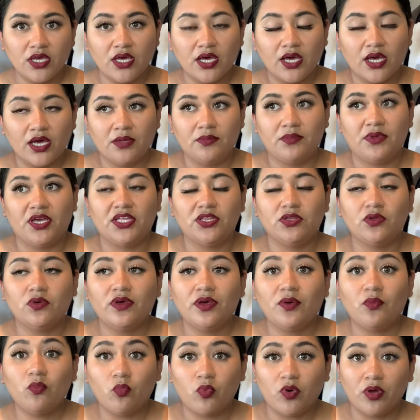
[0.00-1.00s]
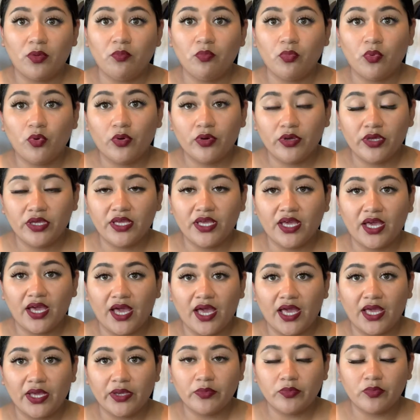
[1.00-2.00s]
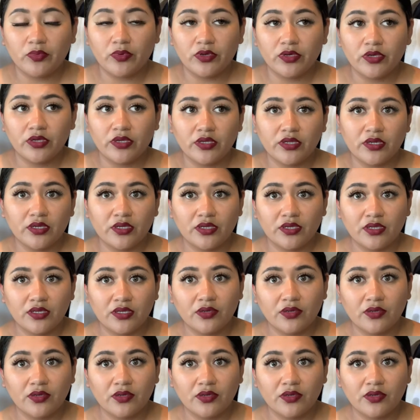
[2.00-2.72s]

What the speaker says: I know at one point I would